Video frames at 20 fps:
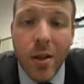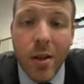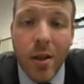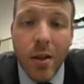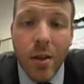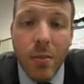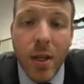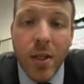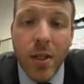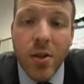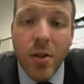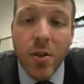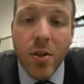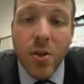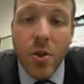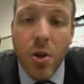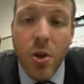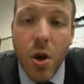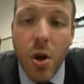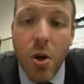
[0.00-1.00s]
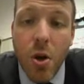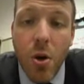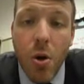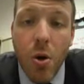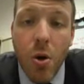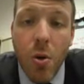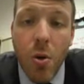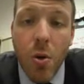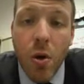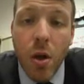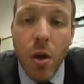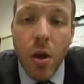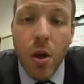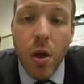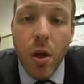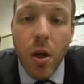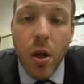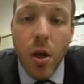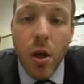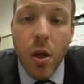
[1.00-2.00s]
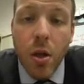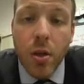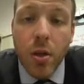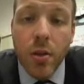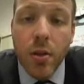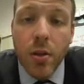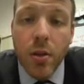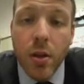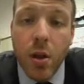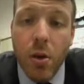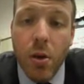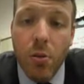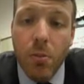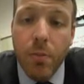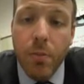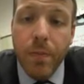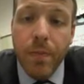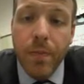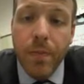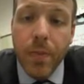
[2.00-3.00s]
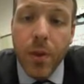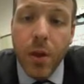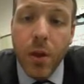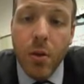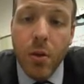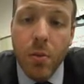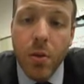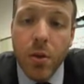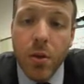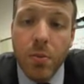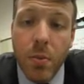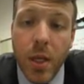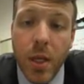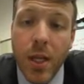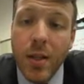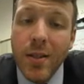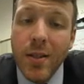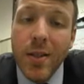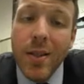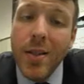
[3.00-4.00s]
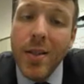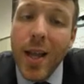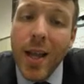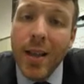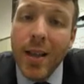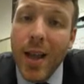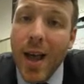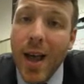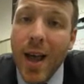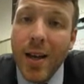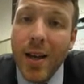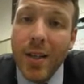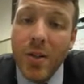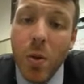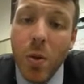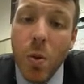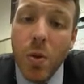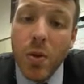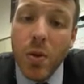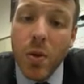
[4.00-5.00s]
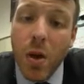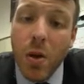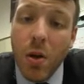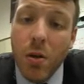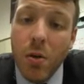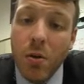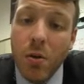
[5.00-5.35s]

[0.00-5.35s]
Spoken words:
it means there's no slope, which means that that line is horizontal.